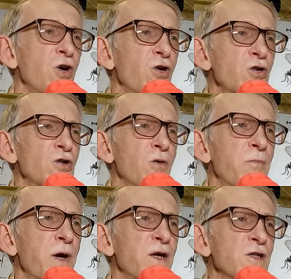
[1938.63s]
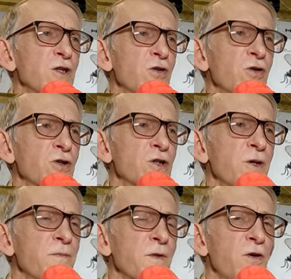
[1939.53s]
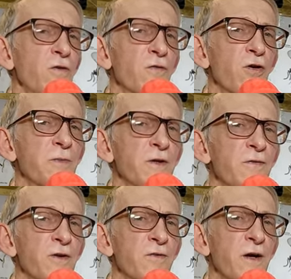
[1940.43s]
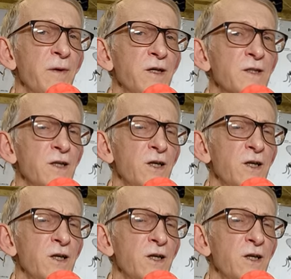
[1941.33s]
of parasitoids from different families,